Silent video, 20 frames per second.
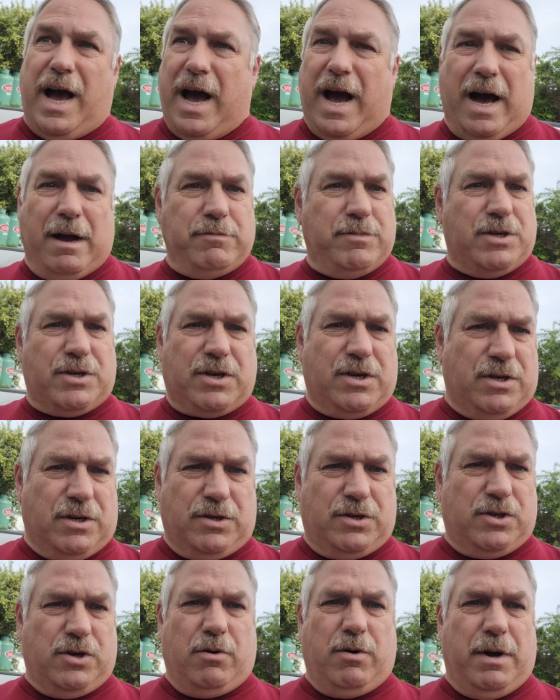I'm just going to
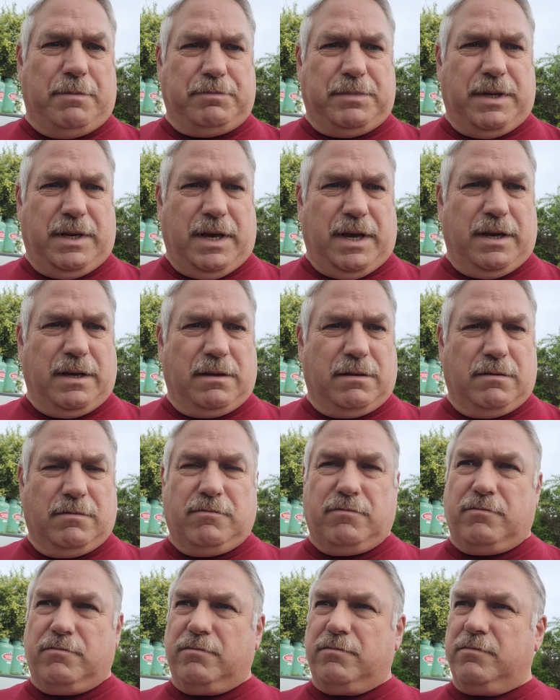show up today.
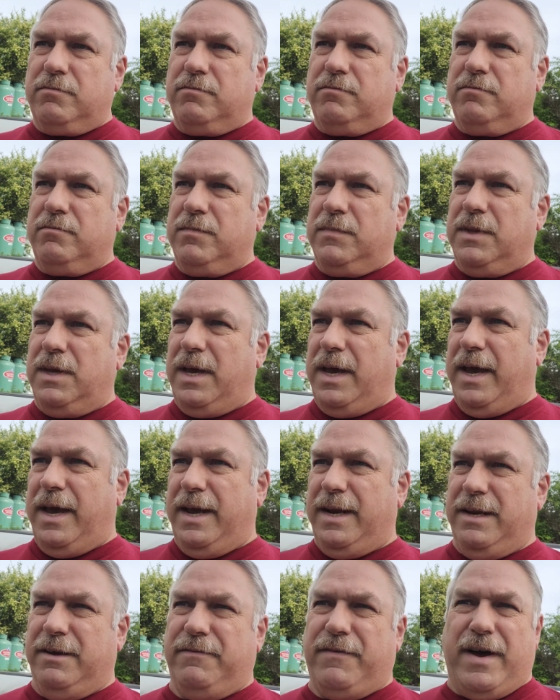
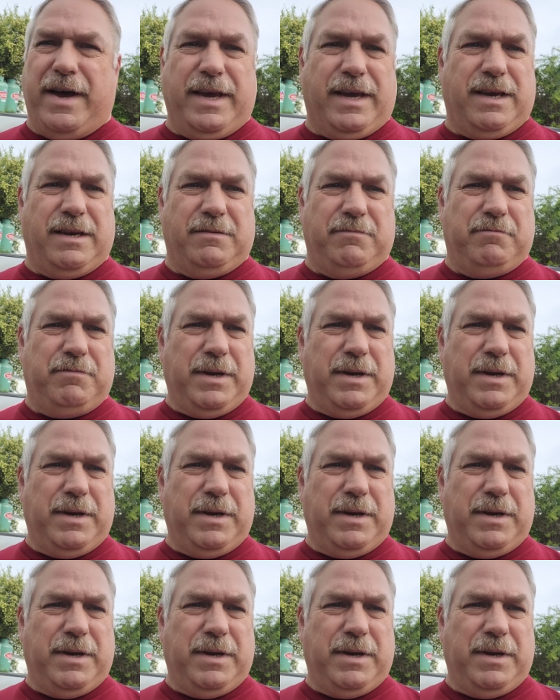And if I can